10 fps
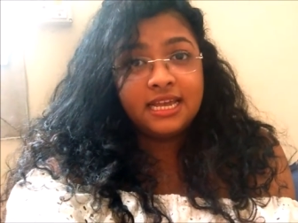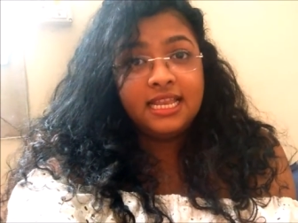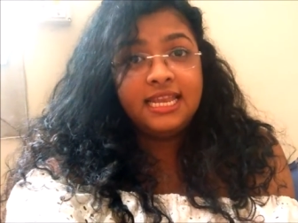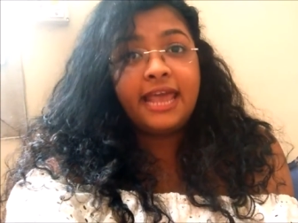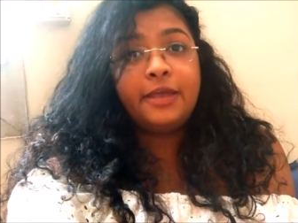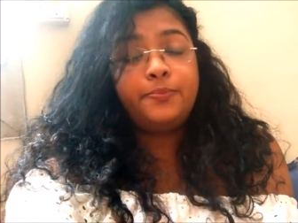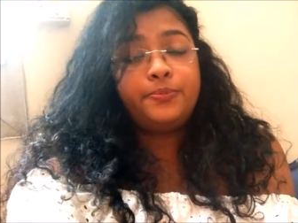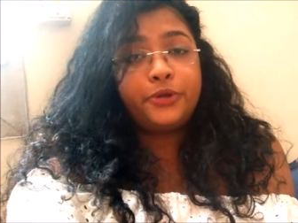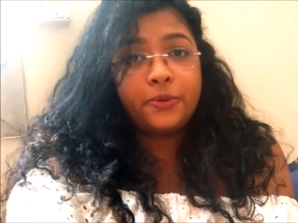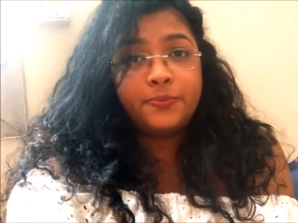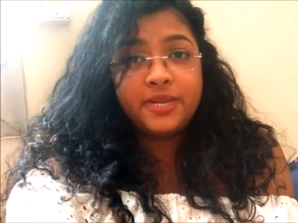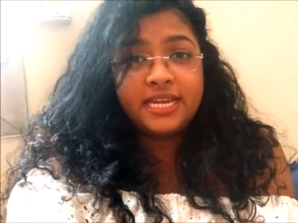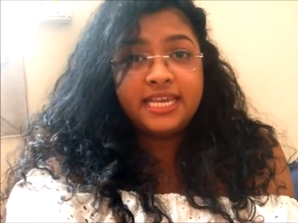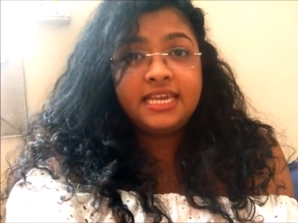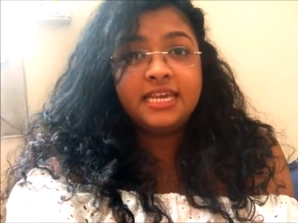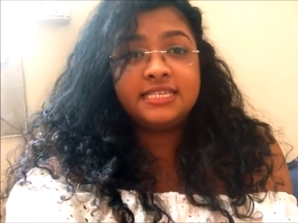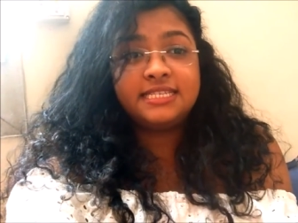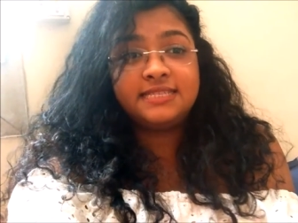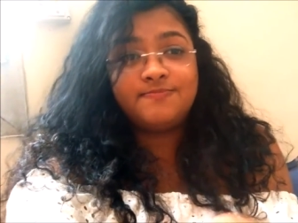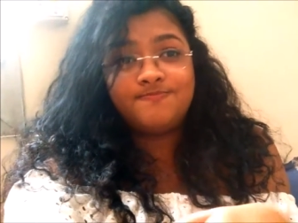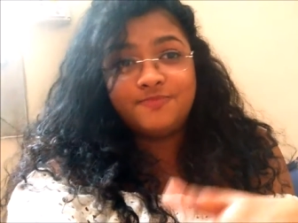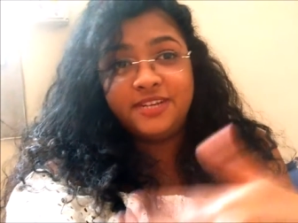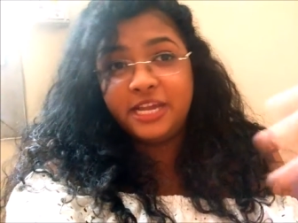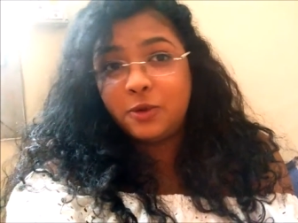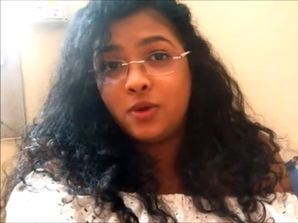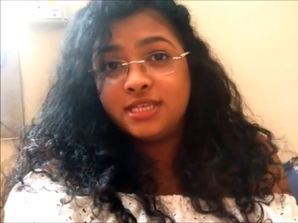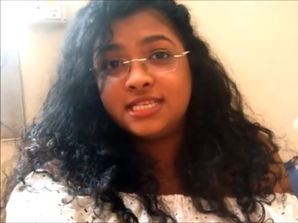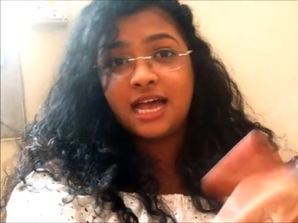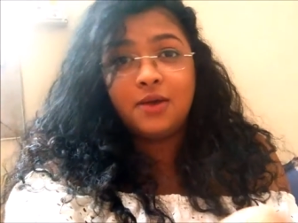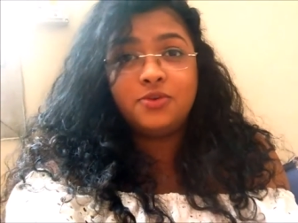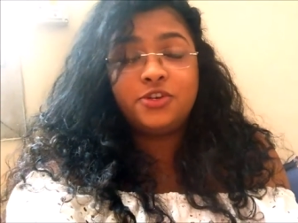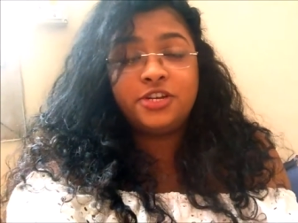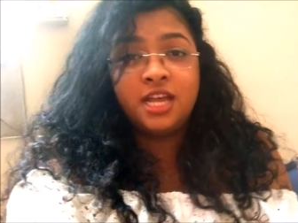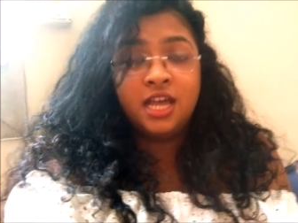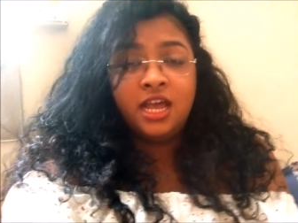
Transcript: Like, properly, his dick was out,